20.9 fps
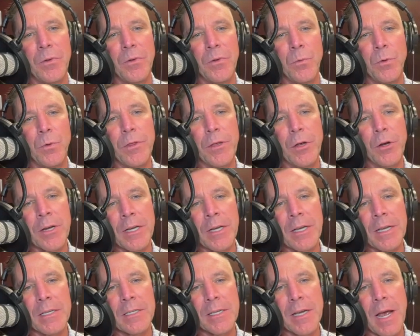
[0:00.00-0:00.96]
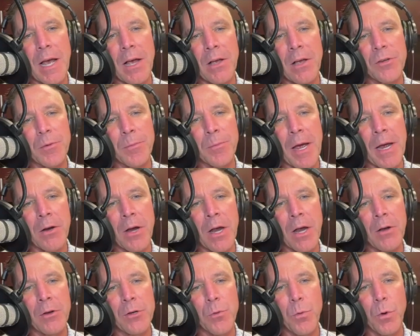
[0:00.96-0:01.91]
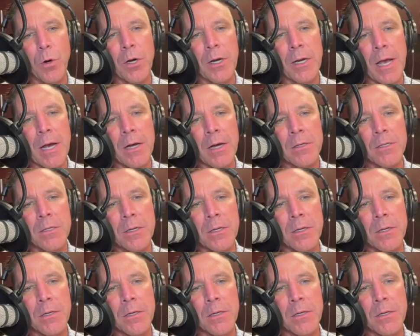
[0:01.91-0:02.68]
With your kinesiology background, are you working out still?